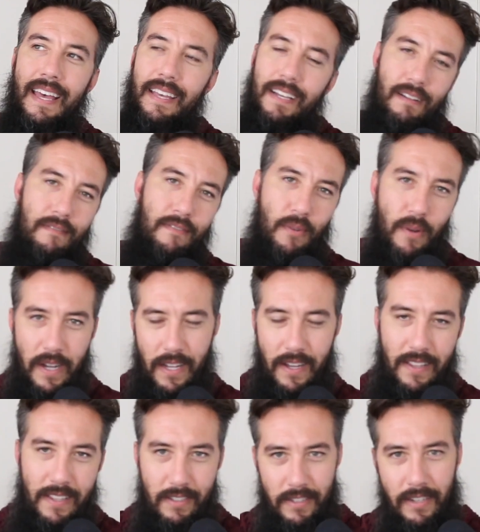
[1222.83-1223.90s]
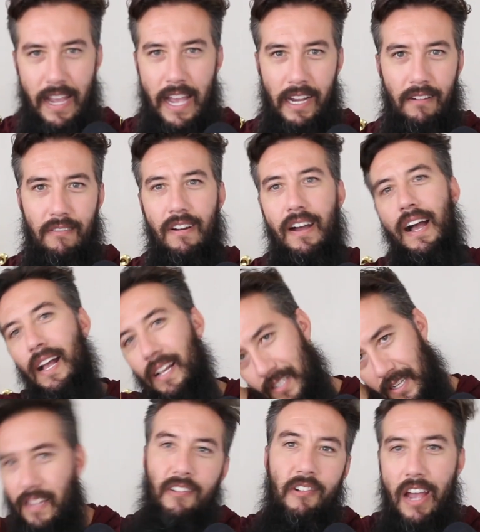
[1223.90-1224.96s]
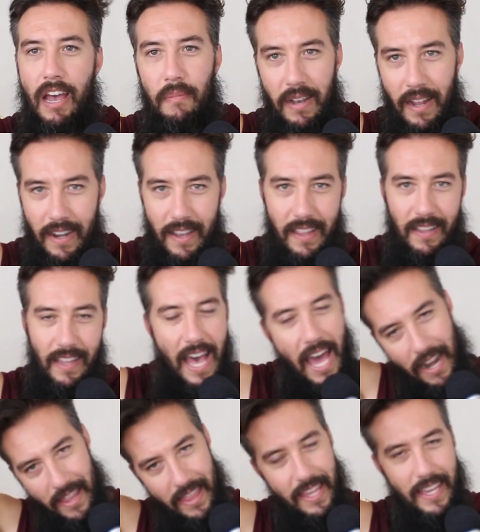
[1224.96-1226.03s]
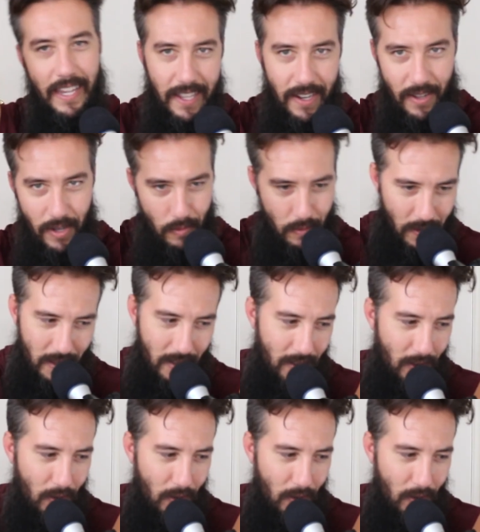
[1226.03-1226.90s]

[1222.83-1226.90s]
like avoiding all the jagged rocks and grabbing onto the ladder thing and hoping